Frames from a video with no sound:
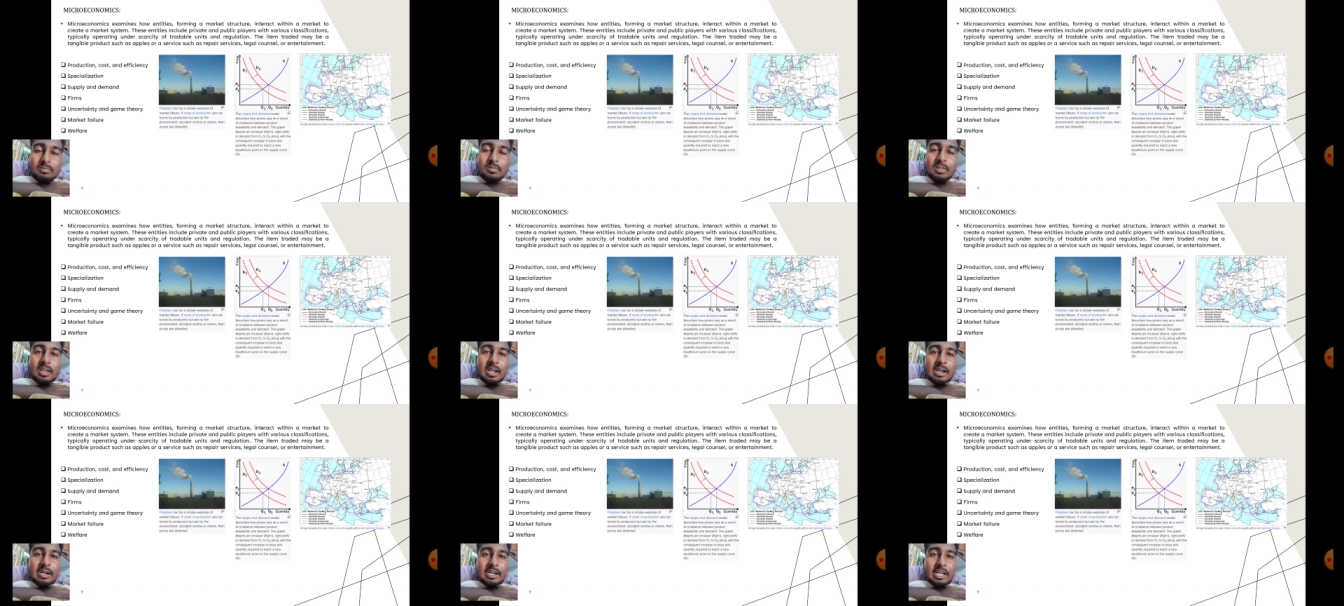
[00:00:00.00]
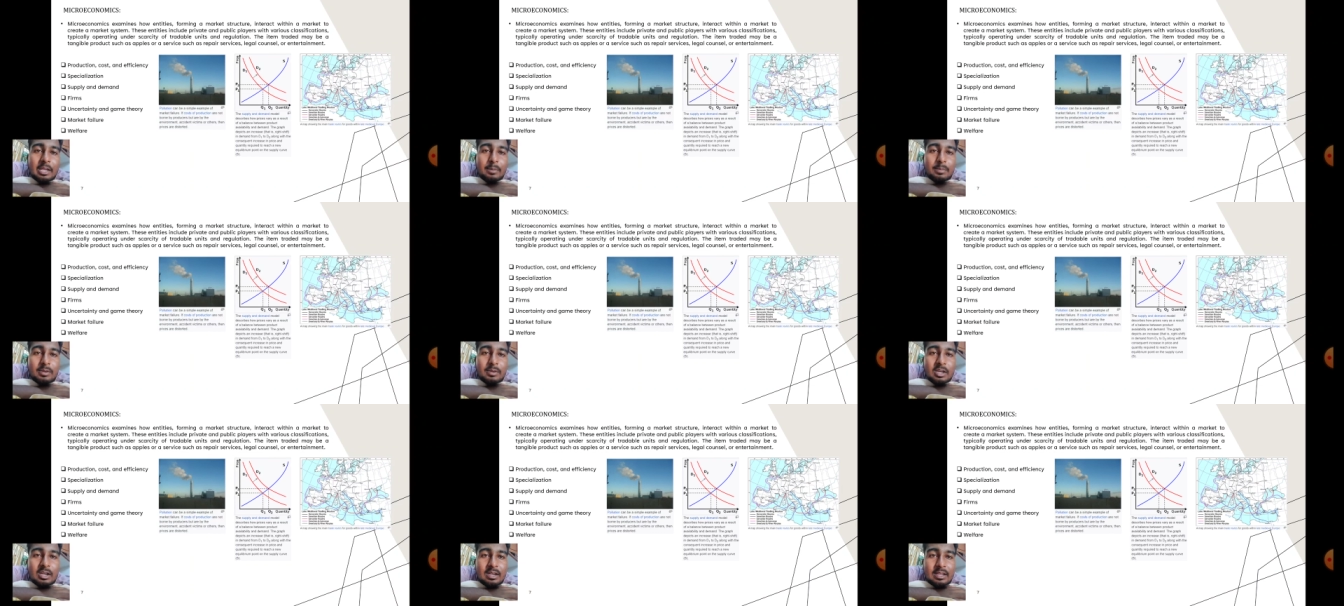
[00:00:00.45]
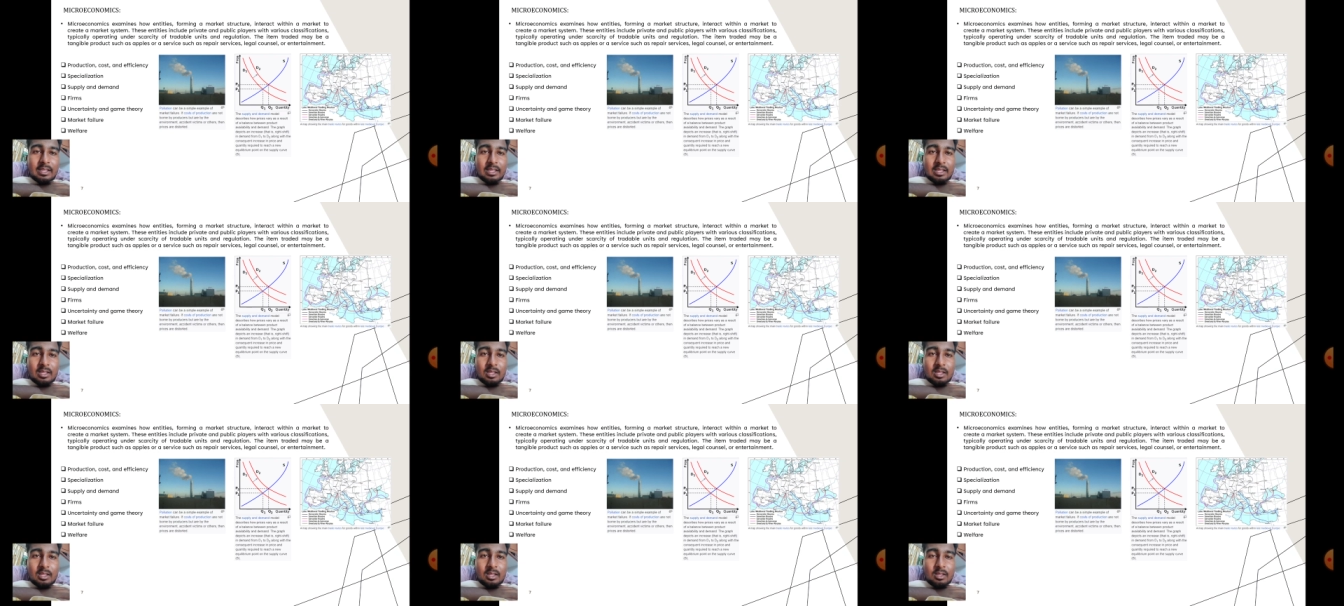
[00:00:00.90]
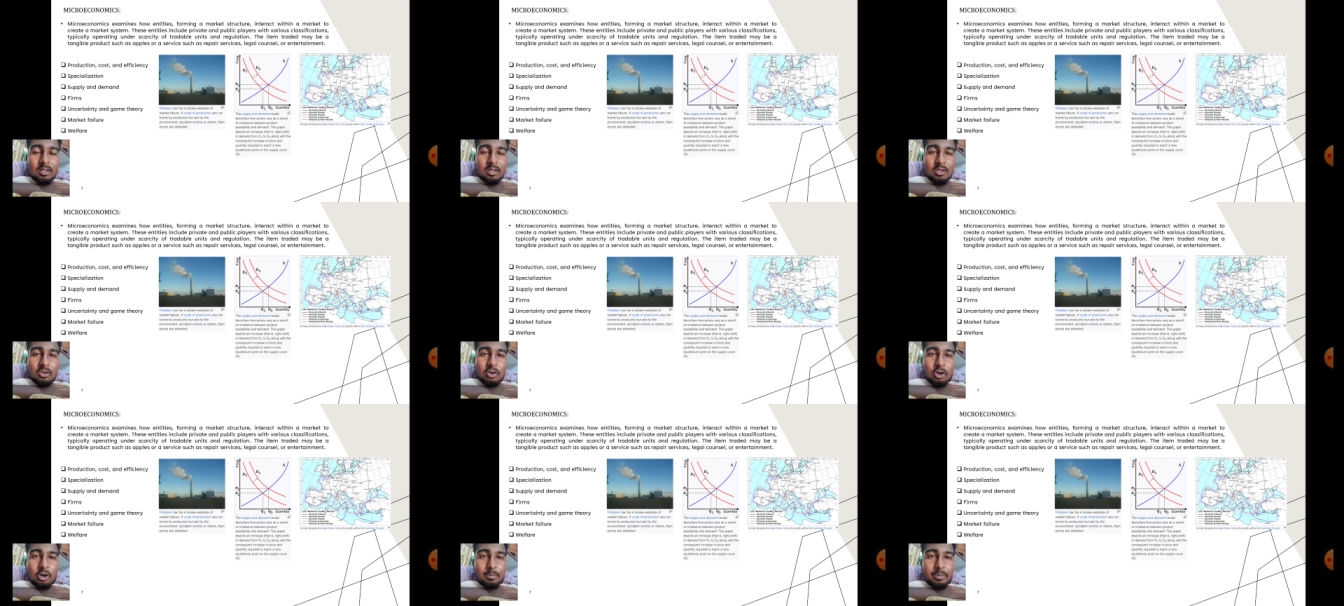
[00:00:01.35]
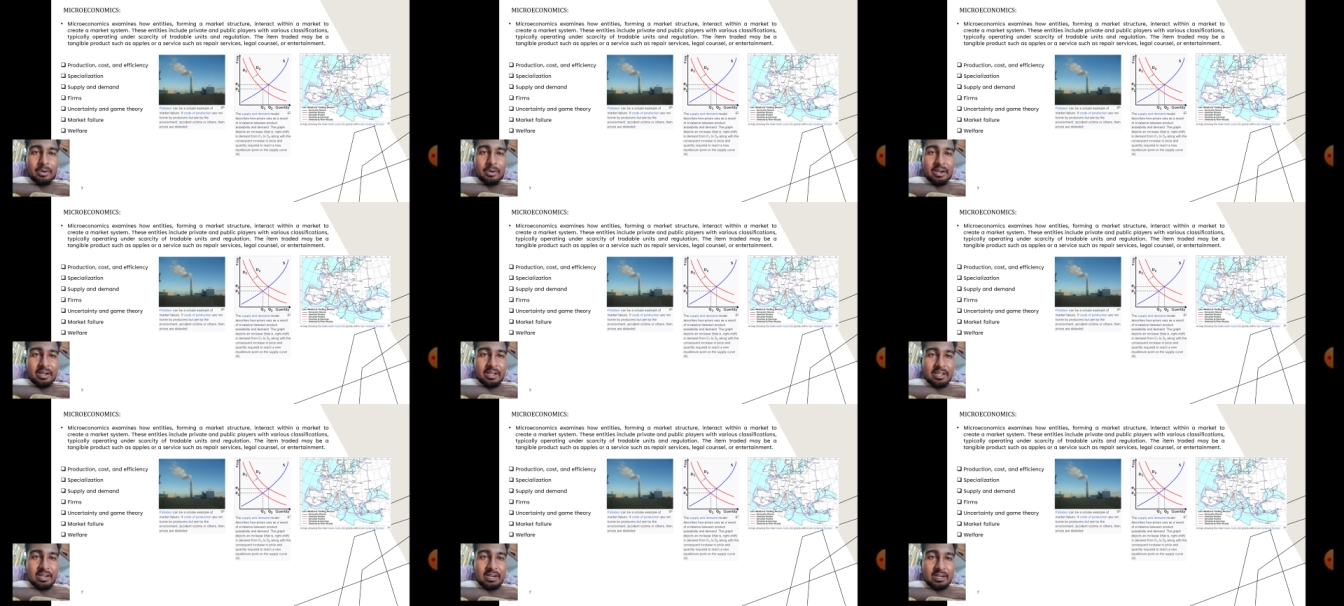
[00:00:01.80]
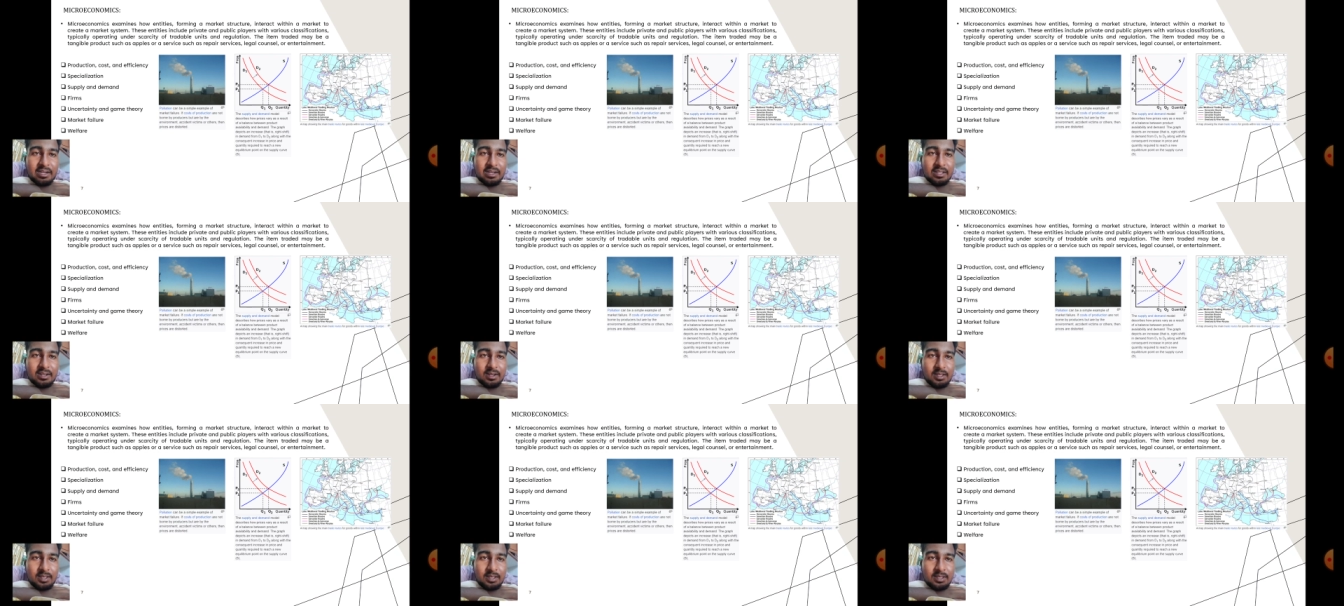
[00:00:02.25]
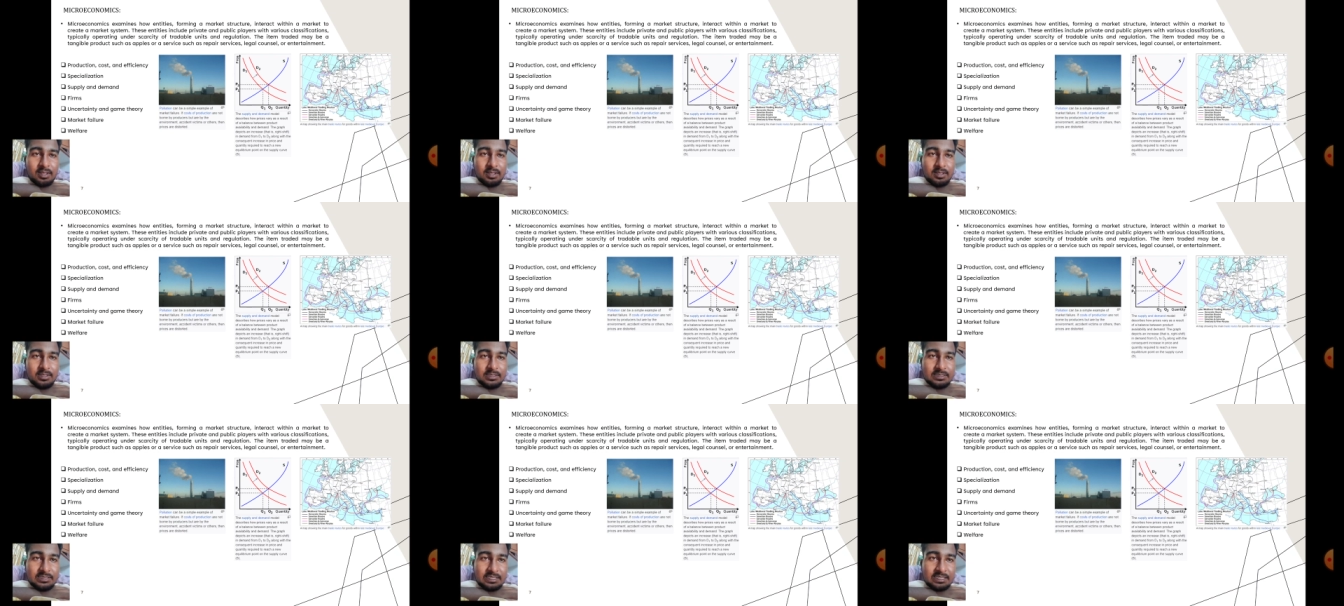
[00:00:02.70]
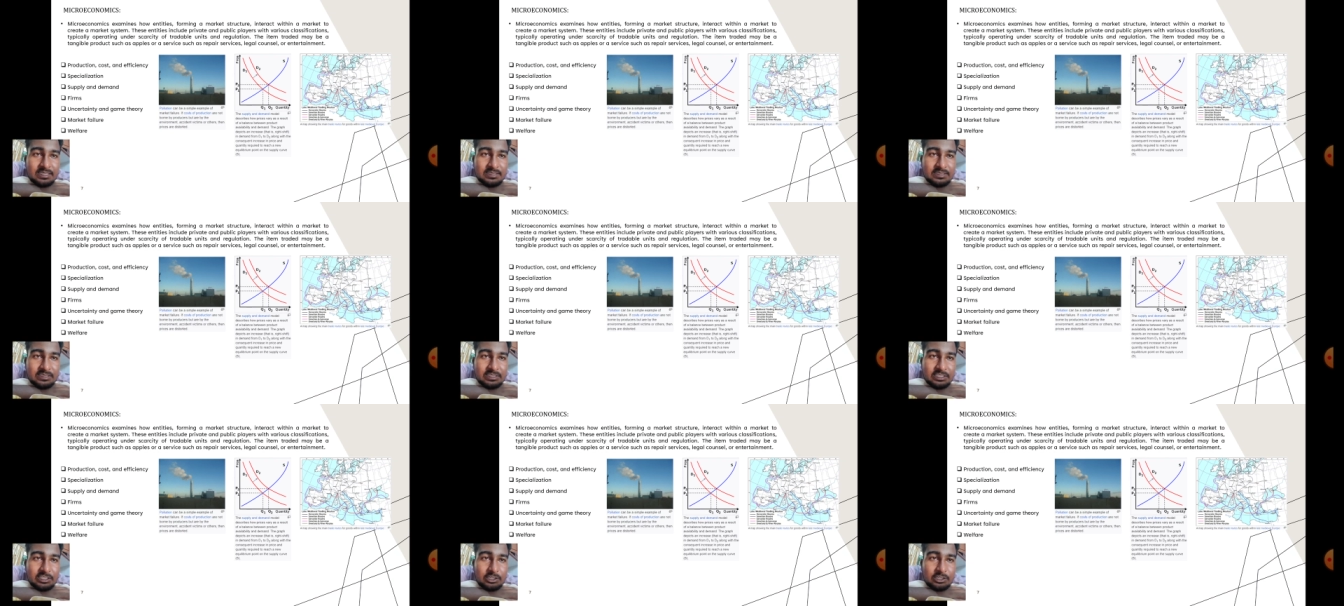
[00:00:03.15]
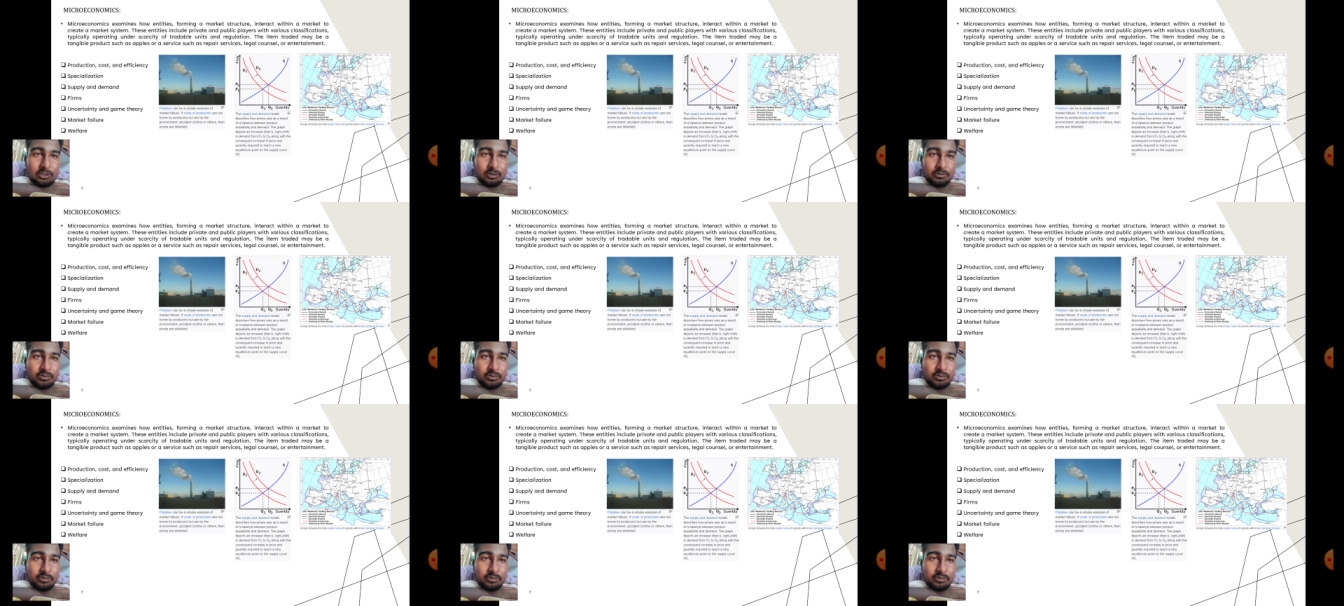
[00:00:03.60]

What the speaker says: typically operating under scarcity of